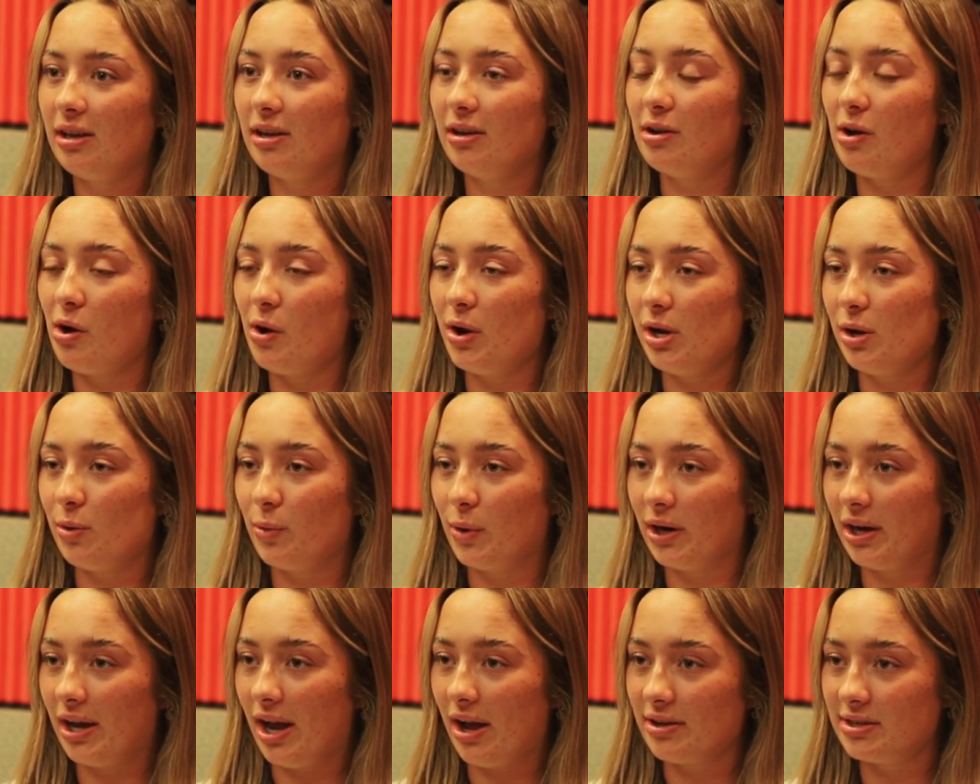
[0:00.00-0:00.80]
going to
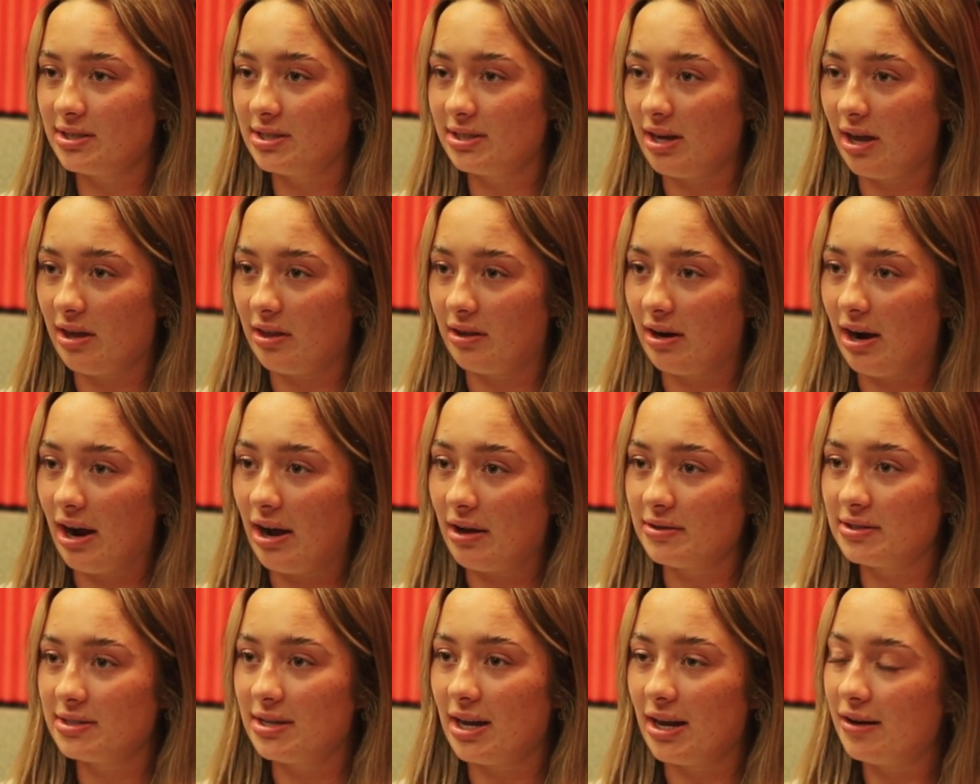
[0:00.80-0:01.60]
work out together
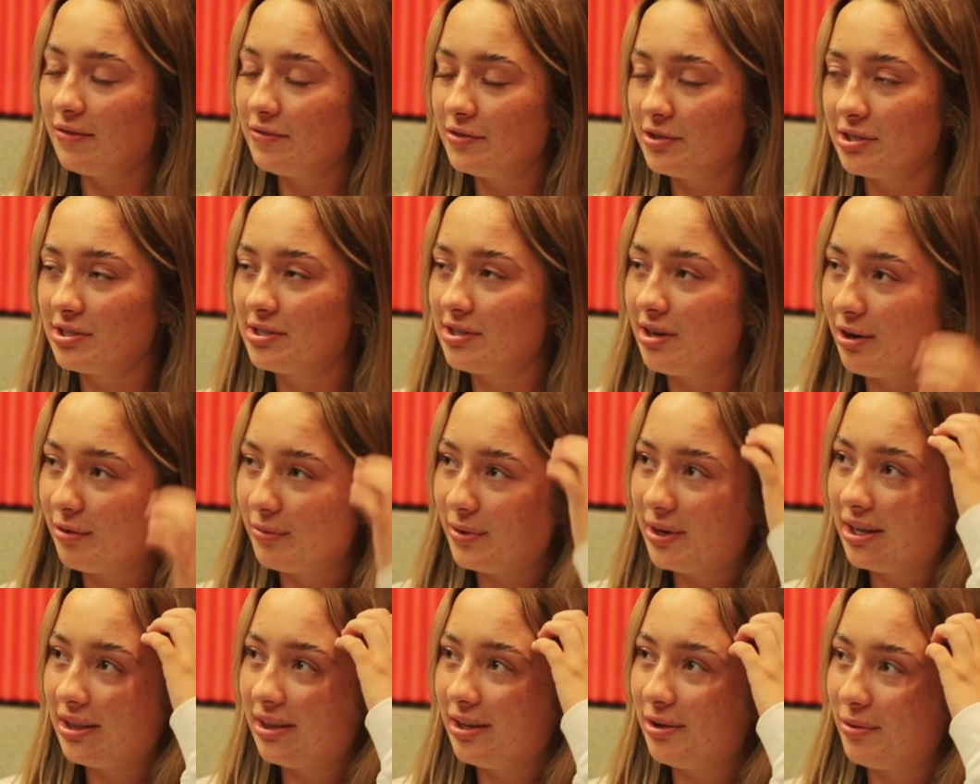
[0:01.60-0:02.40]
outside of just our
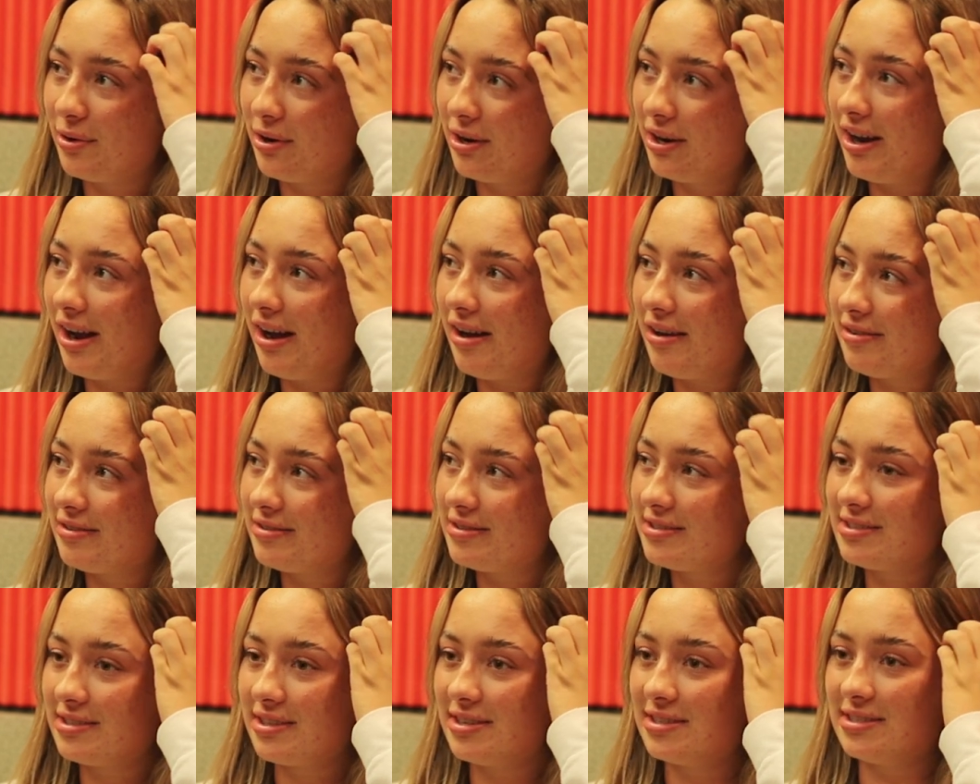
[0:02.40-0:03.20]
weekly
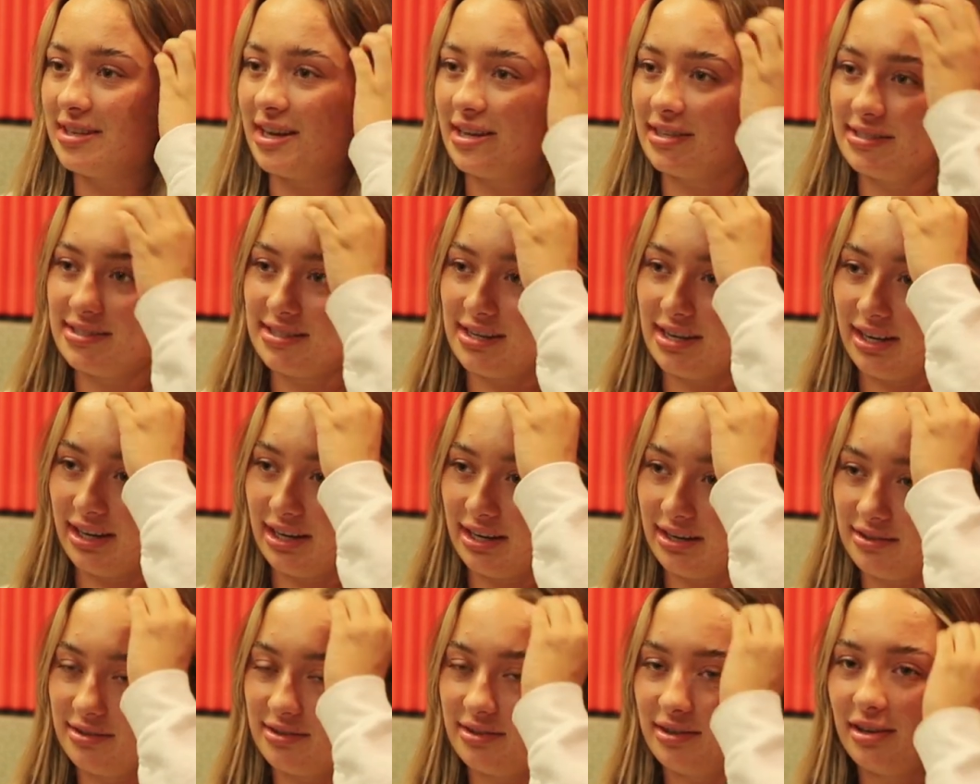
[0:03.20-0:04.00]
workouts because that's
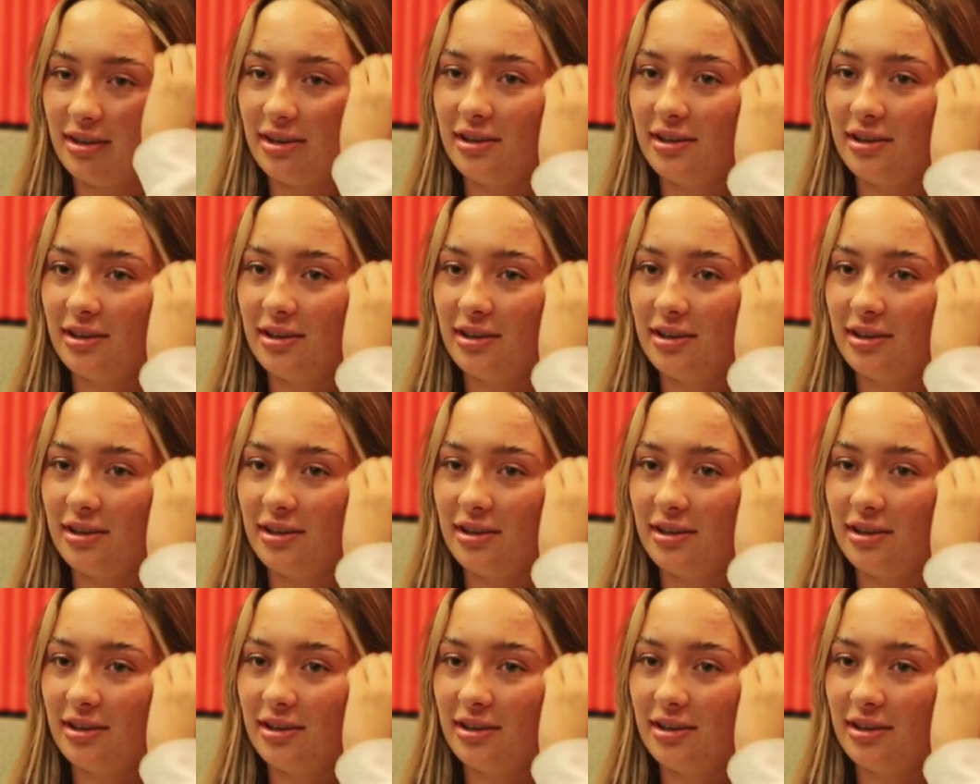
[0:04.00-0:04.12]
like